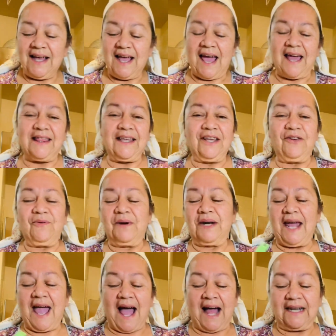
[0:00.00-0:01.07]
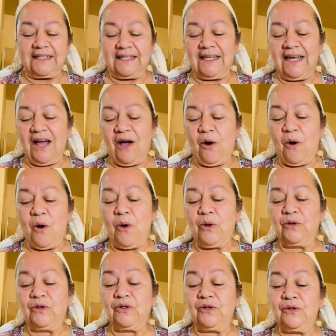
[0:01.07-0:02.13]
And then you want to add
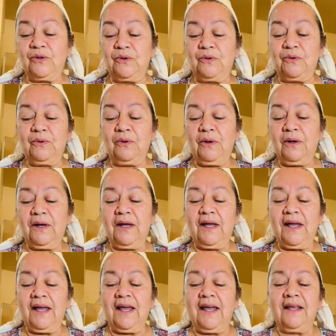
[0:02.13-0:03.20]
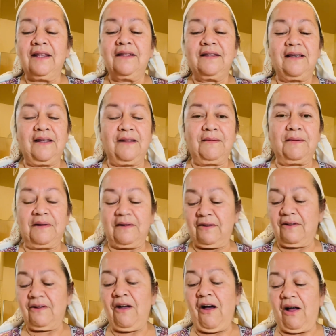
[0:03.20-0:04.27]
2 teaspoons of
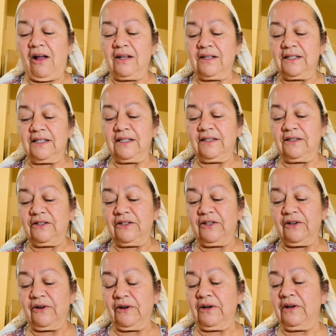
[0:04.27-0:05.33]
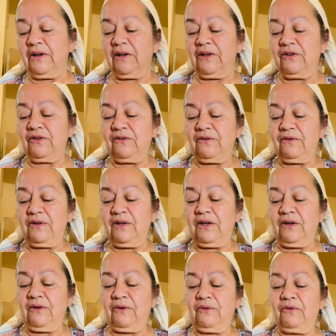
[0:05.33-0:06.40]
salt into your
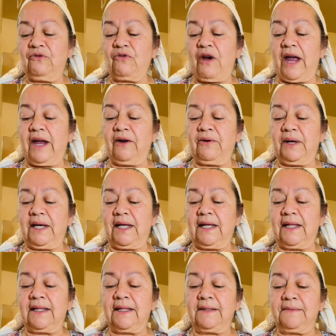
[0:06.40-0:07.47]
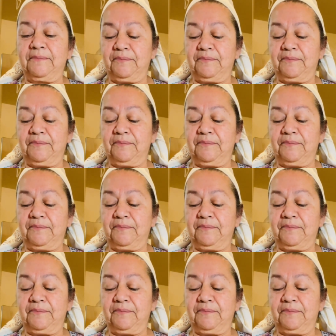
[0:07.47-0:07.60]
dry ingredients.